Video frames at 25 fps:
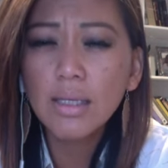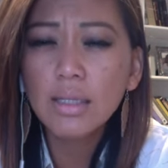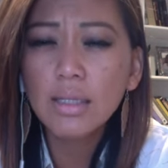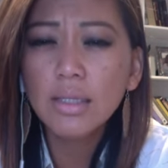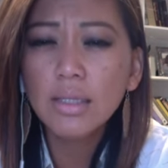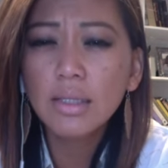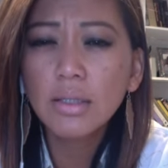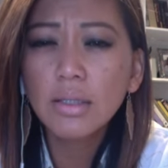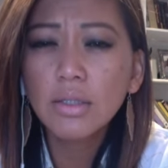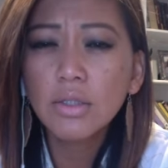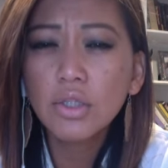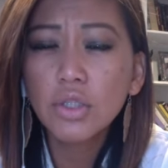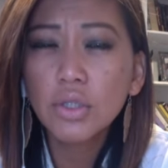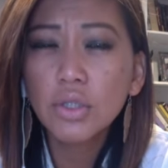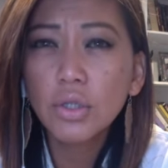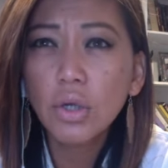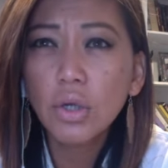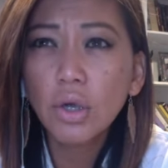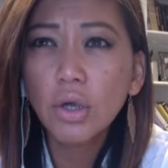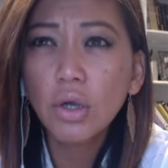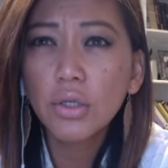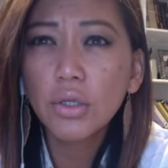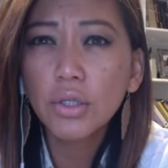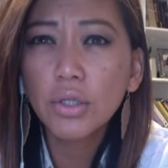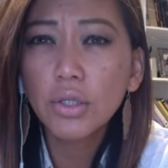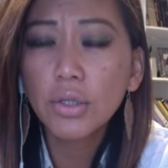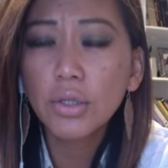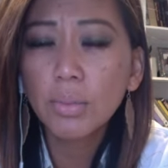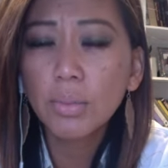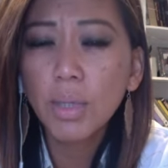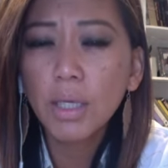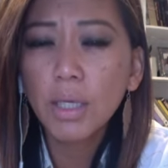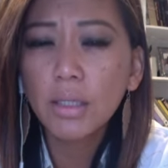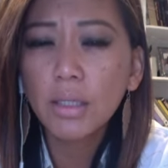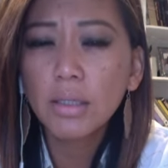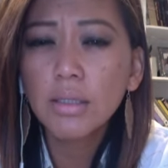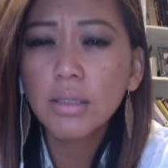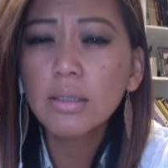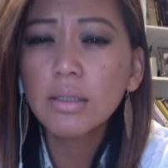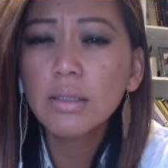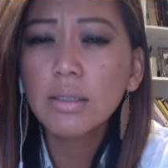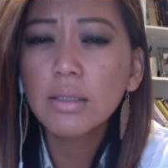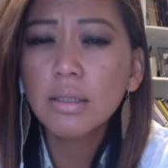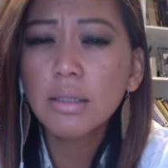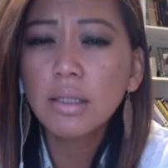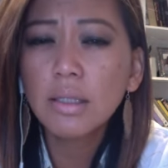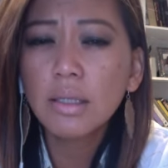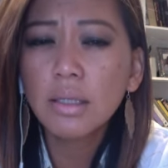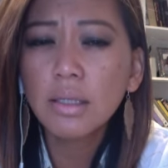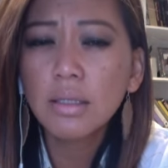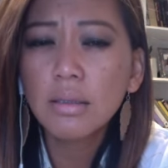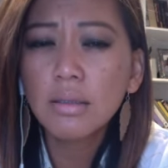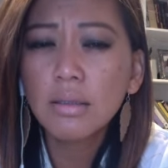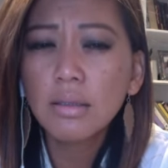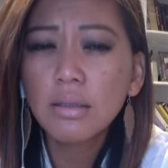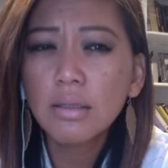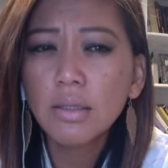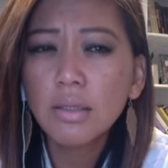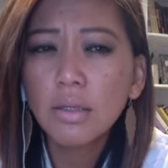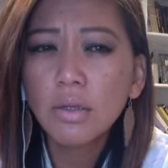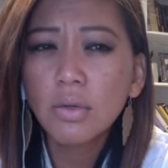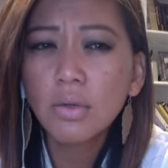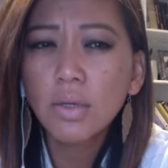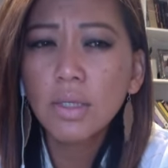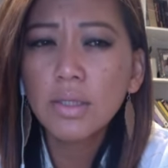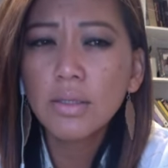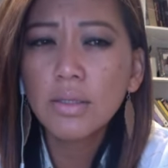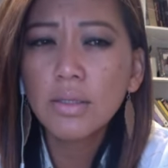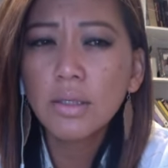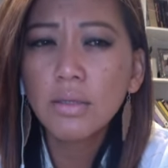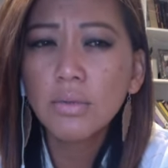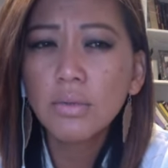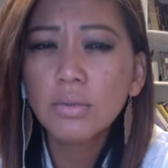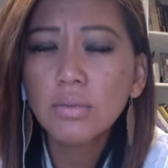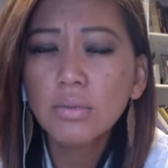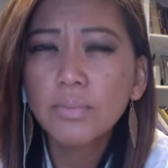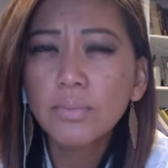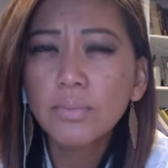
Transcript: And you should honor your parents. In, you know, as a